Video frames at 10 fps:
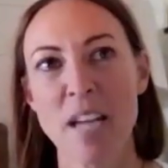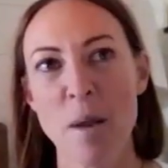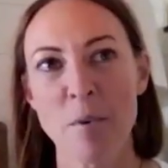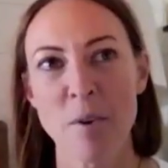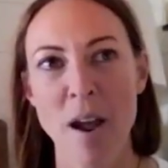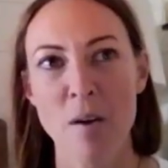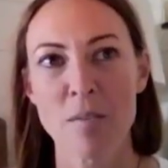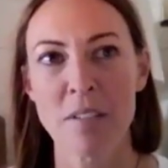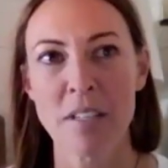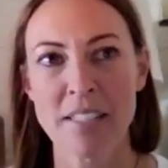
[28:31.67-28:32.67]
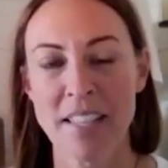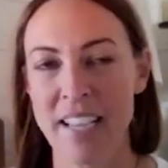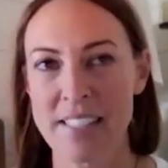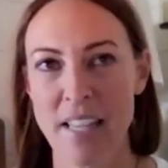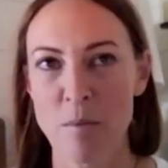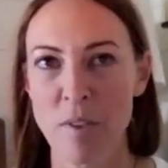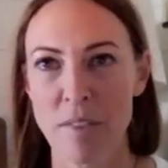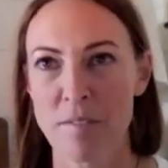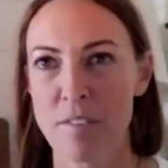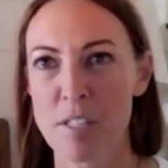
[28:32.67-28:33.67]
this time around because, like I said,
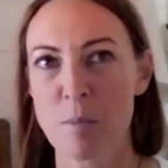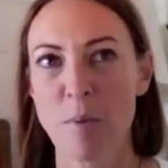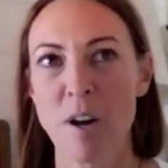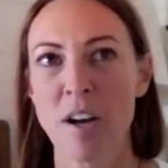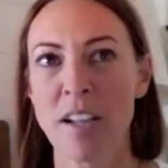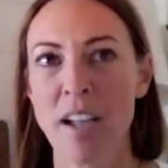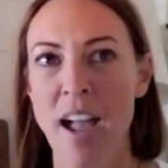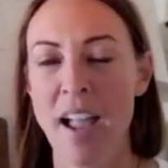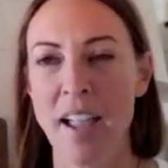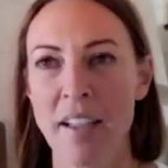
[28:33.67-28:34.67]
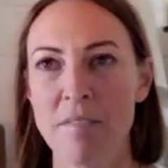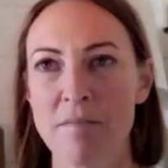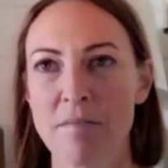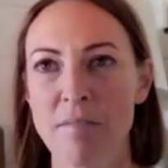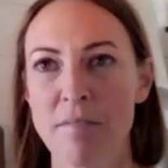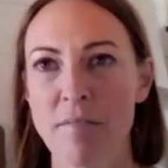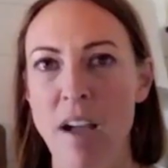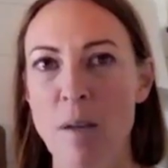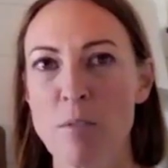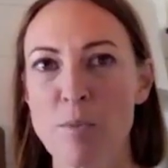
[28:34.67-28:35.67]
with the first book, I
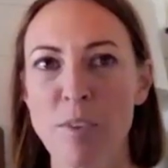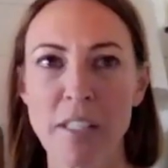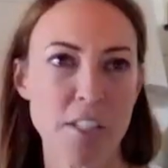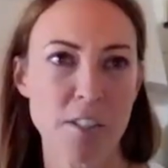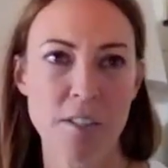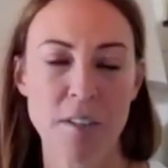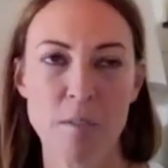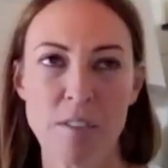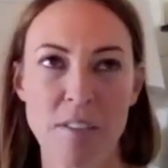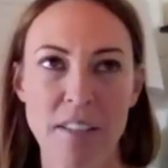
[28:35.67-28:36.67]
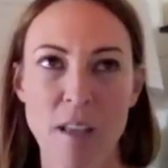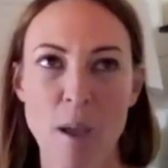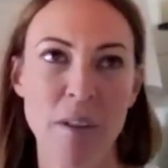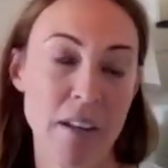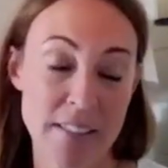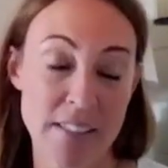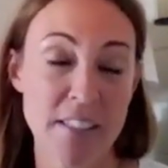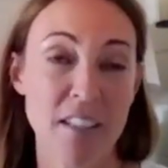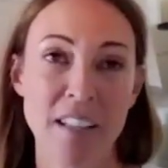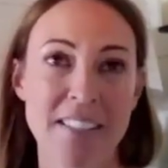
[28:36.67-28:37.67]
was really just, I mean, it
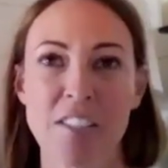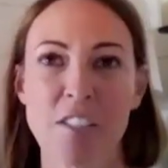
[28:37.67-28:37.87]
still is.